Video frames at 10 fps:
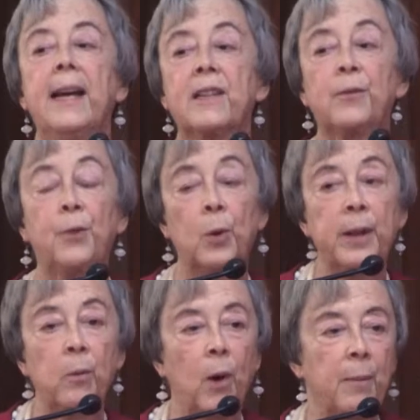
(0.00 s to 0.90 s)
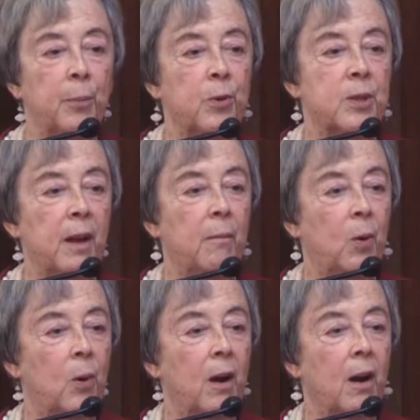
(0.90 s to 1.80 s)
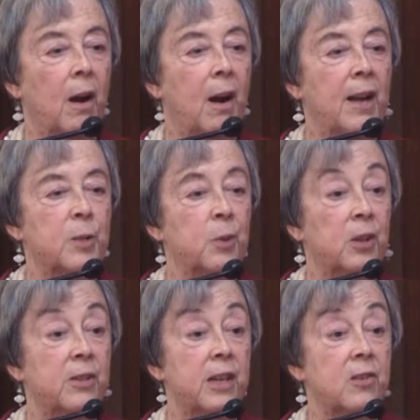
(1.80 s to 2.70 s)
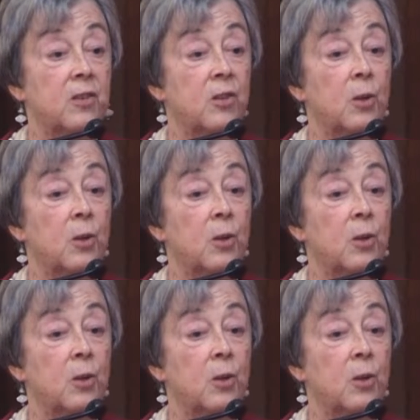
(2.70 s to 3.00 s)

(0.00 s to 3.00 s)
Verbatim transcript: it's 41% more hospitalizations.